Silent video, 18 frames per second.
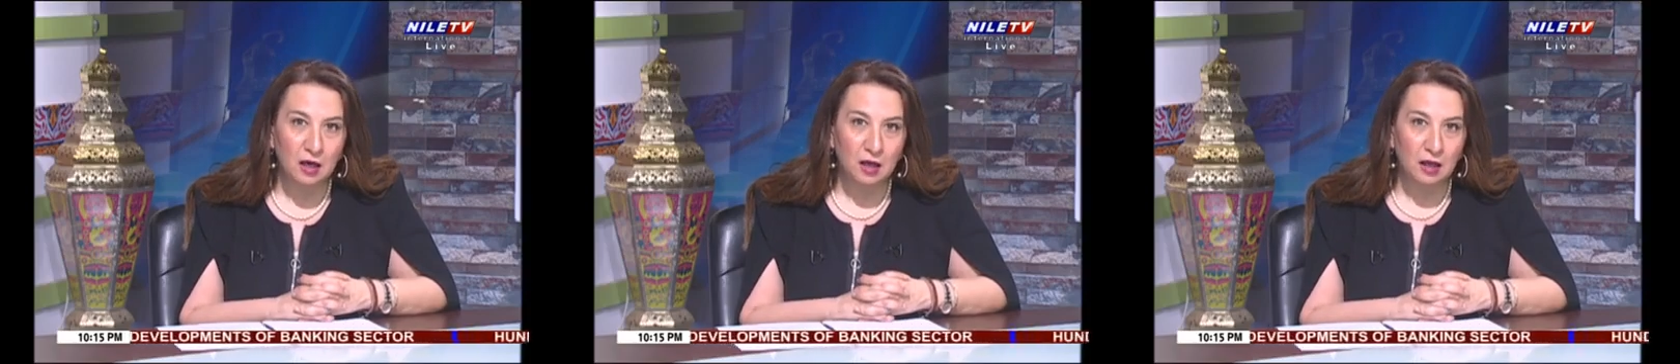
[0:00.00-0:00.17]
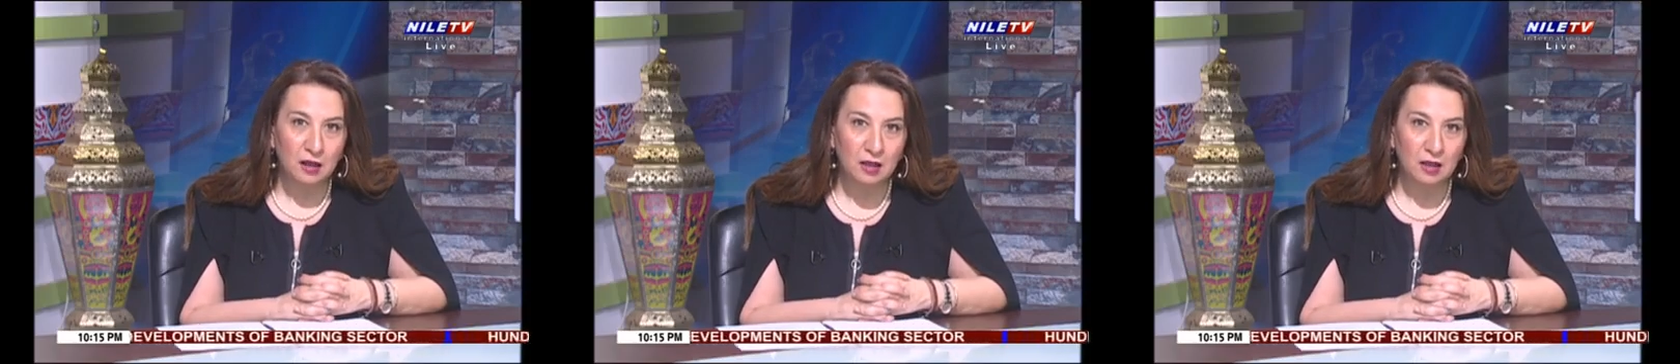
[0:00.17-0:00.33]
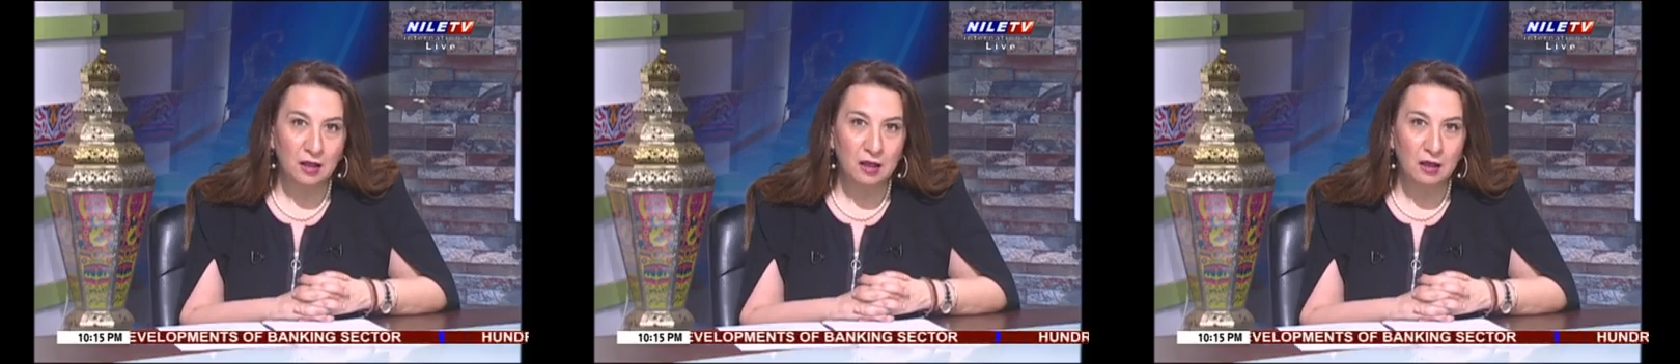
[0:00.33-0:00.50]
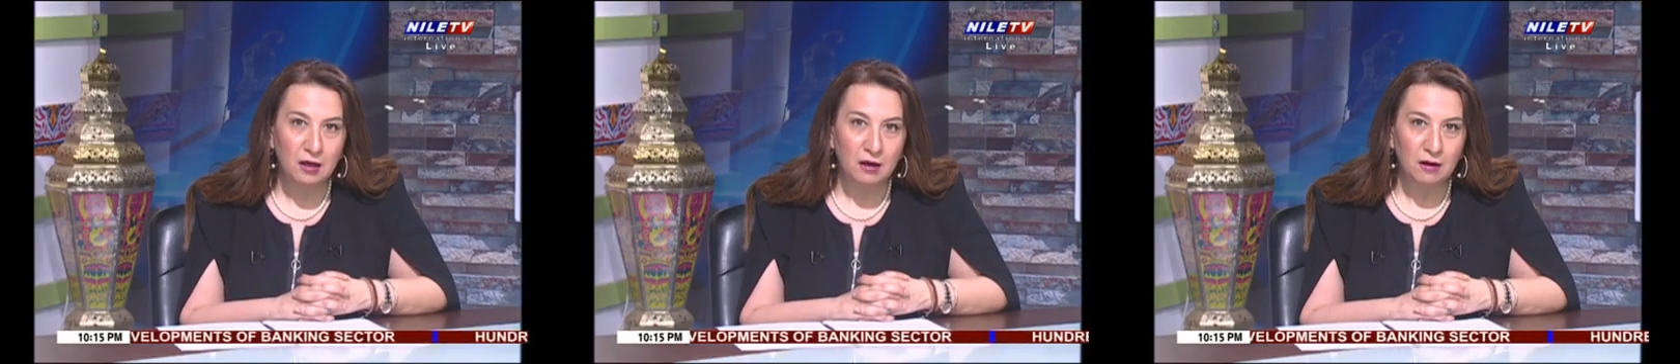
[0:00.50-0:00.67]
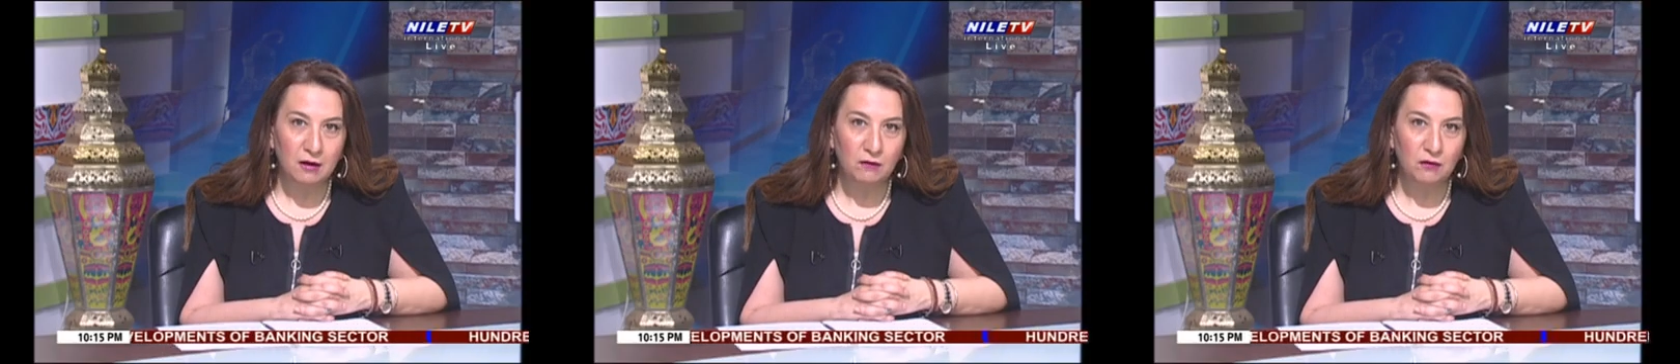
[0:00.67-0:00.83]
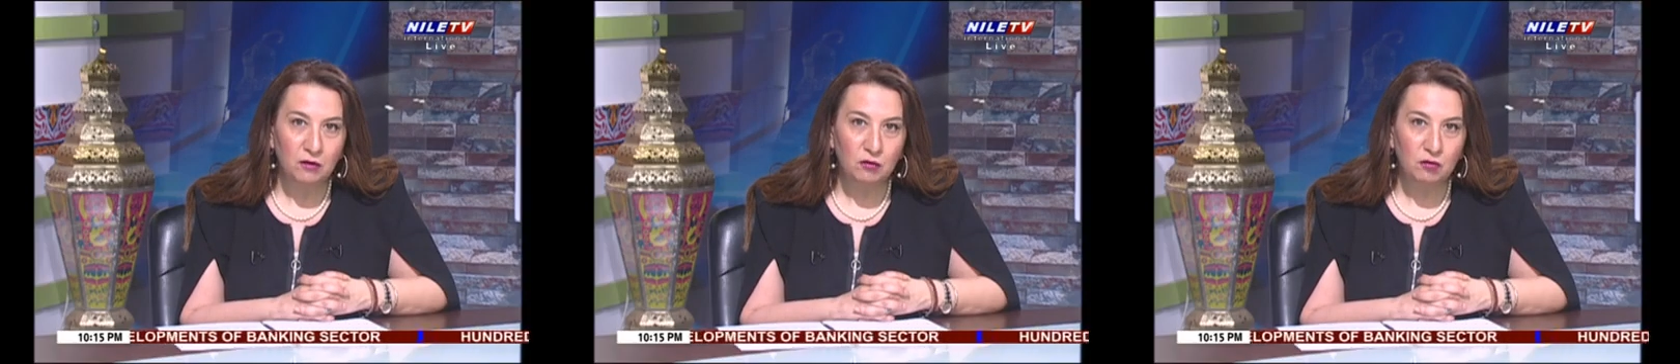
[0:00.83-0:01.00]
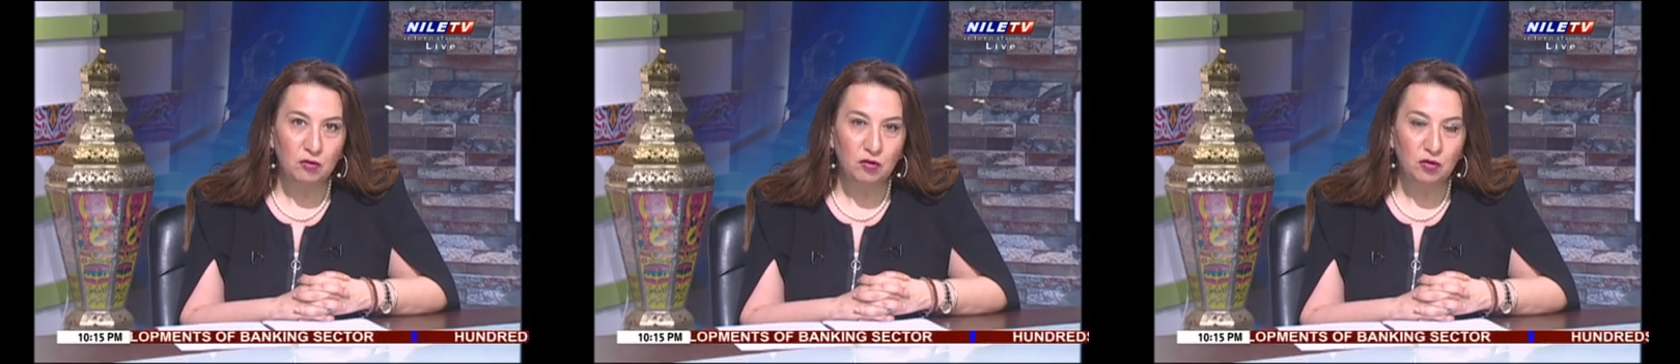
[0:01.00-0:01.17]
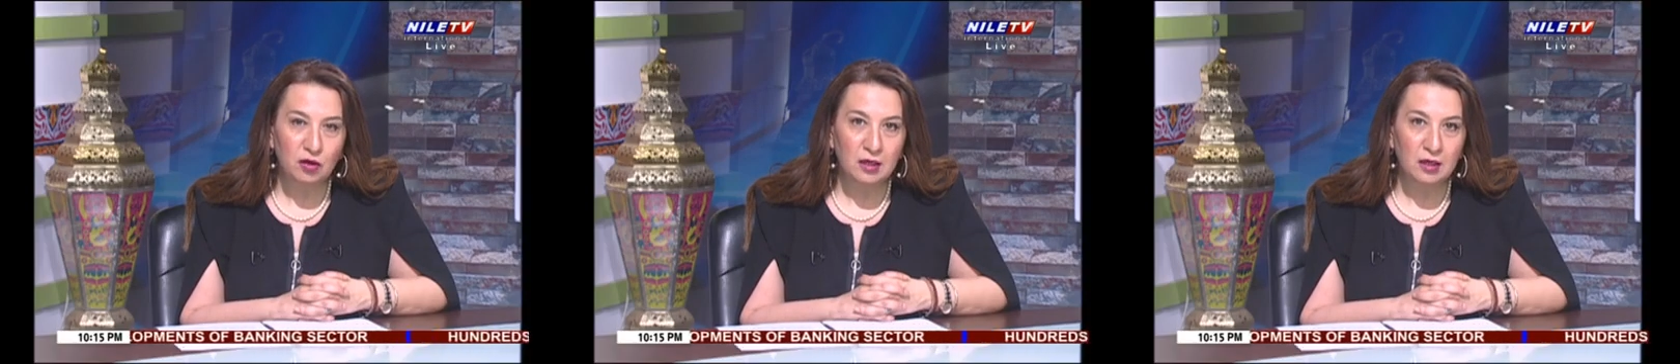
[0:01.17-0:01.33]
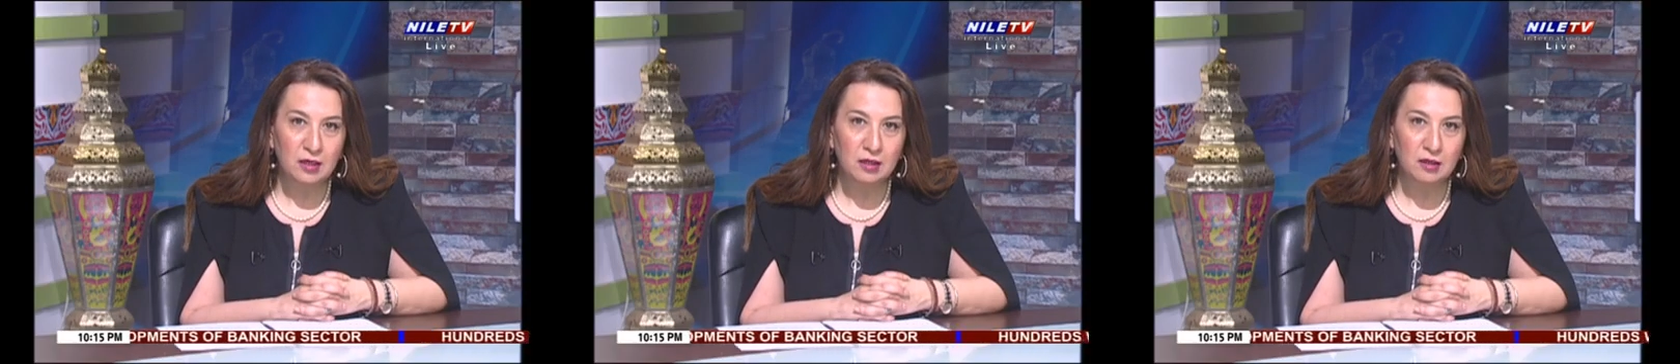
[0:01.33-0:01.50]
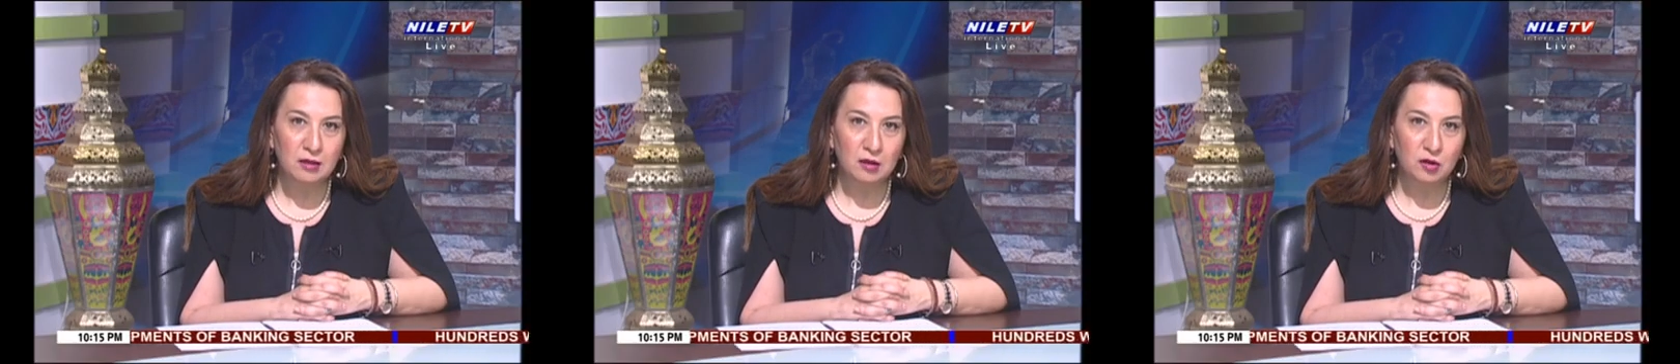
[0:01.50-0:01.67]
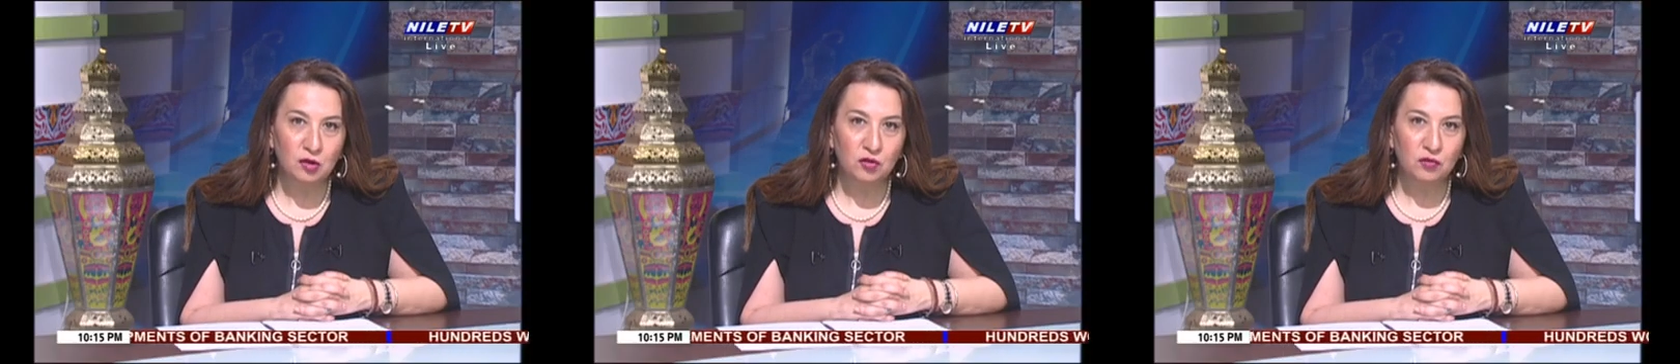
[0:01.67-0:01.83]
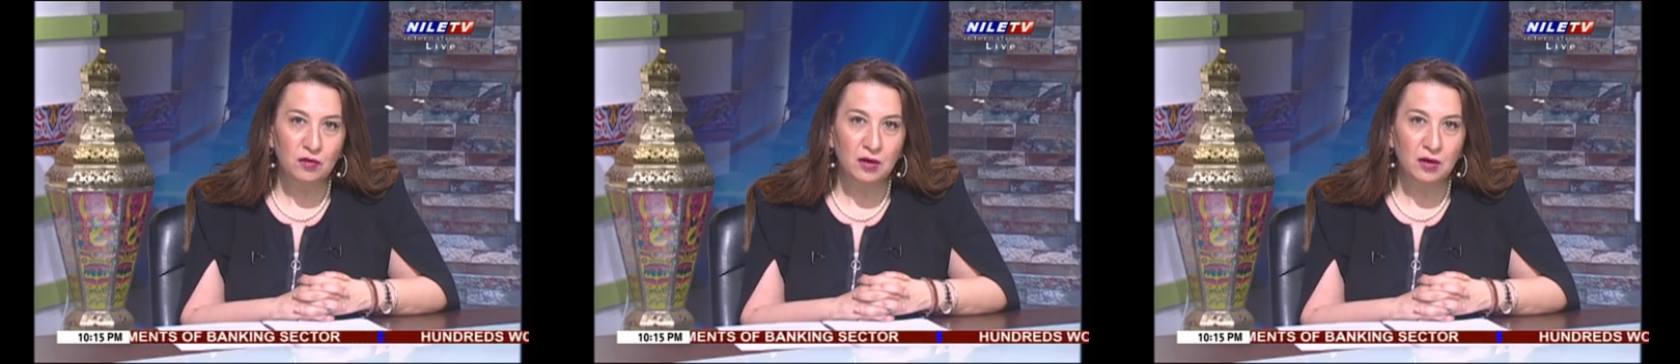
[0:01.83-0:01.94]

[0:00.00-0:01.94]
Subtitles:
the future in such